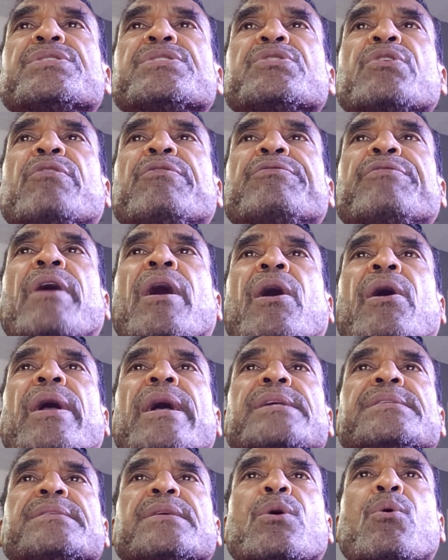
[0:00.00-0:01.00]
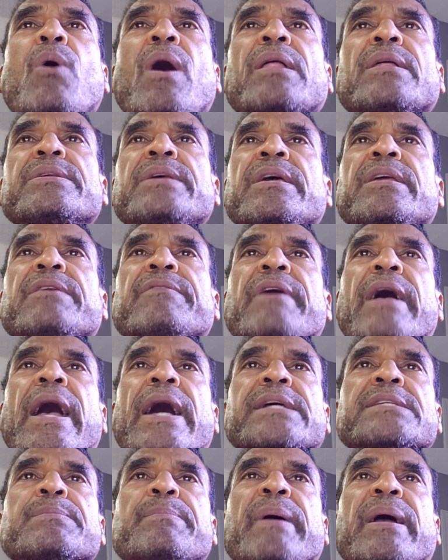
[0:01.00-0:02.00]
so far as the qualitative
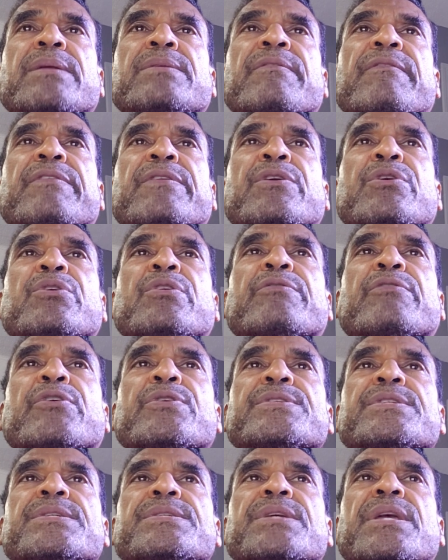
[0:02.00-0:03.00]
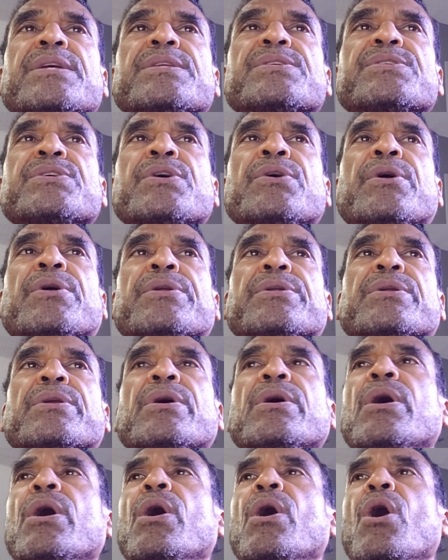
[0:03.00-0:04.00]
aspect of the universe is concerned.
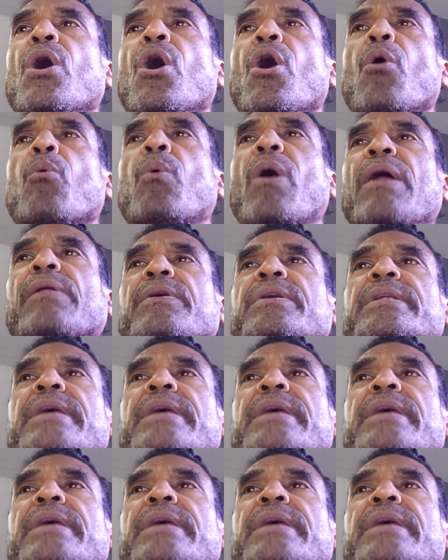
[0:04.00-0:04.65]
While the